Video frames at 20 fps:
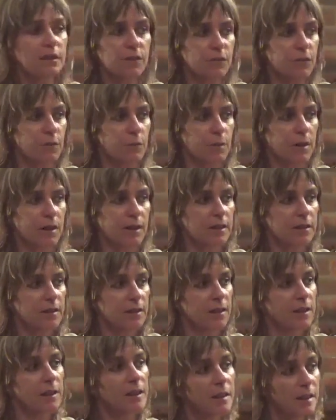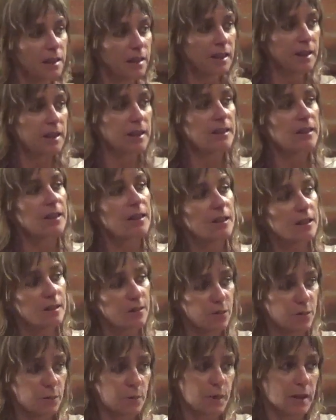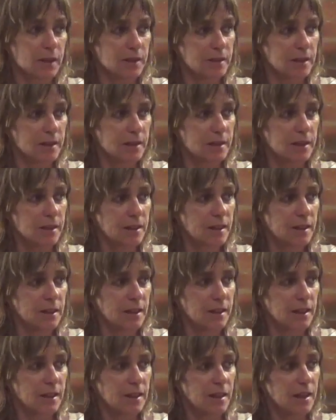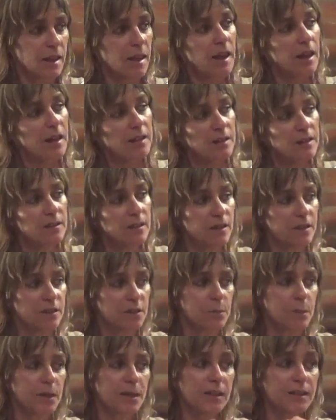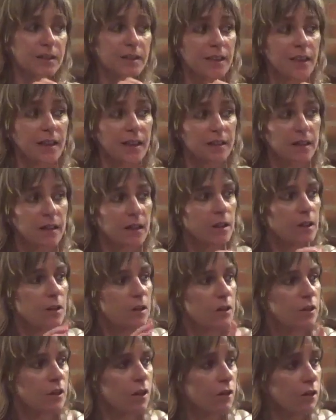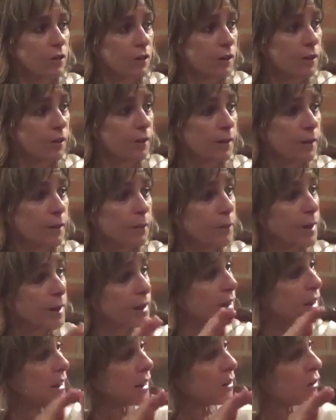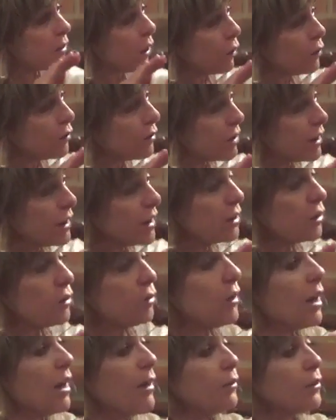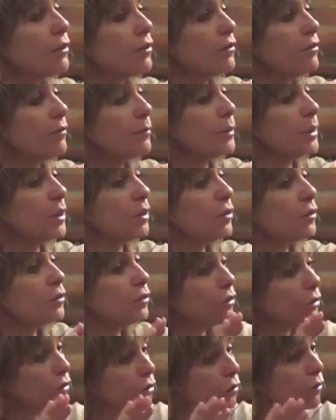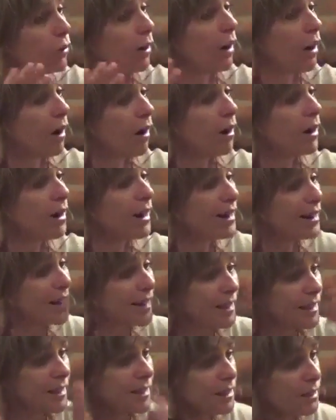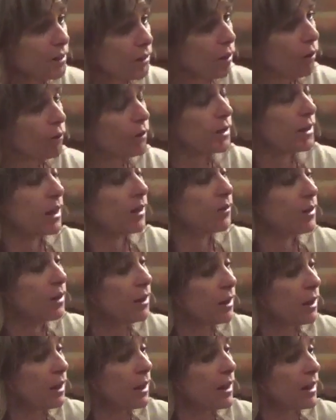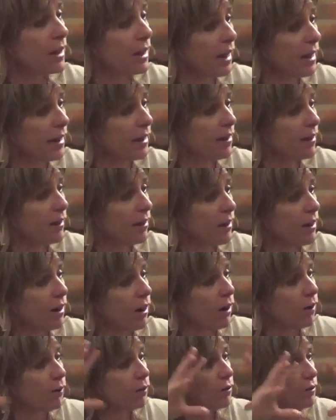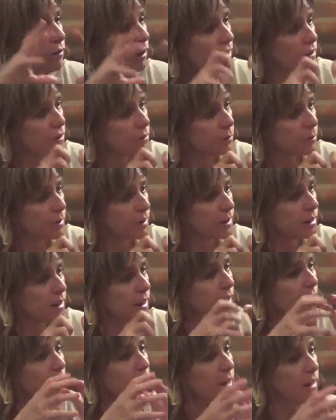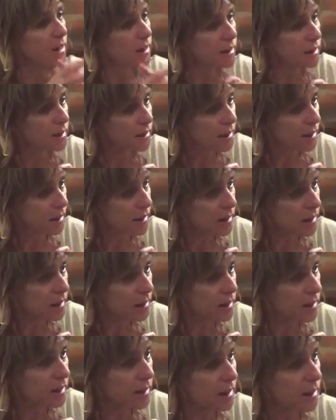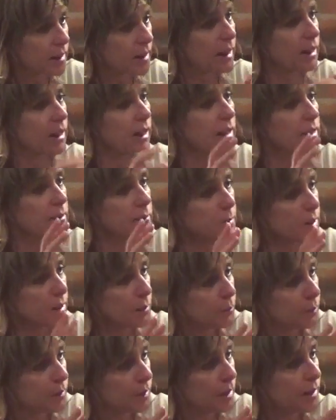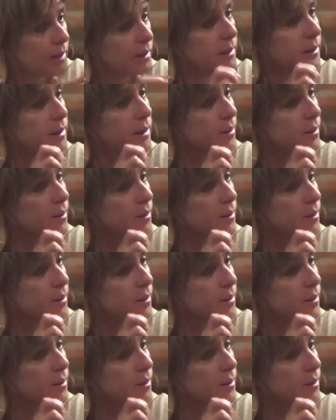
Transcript: different place. He's in a different place. And the dance begins again, you know? But in a totally new level, because you are cleaned of another layer of grasping and clinging and manipulating